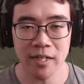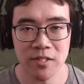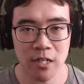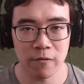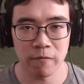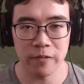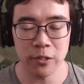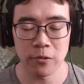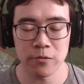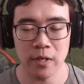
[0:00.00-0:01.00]
I saw a
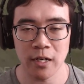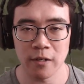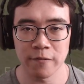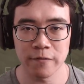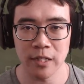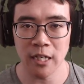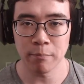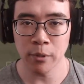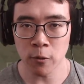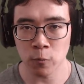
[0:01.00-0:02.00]
video of the
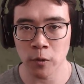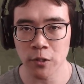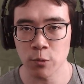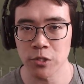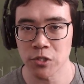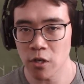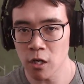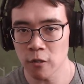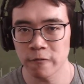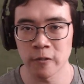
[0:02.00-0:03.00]
game Boneworks, which is
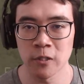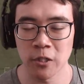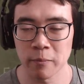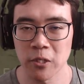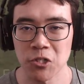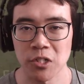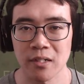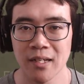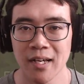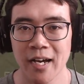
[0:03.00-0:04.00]
all full
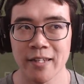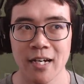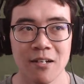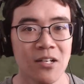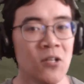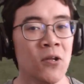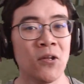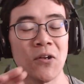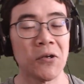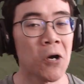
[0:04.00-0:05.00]
locomotion, I thought,
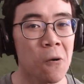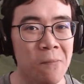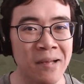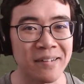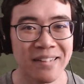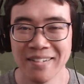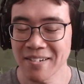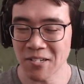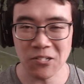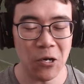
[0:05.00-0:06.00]
nope,
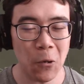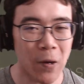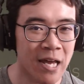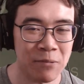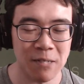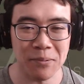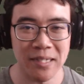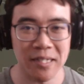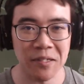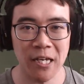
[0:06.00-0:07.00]
there's no way I'm going to
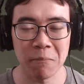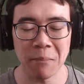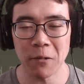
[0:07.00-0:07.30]
play that game.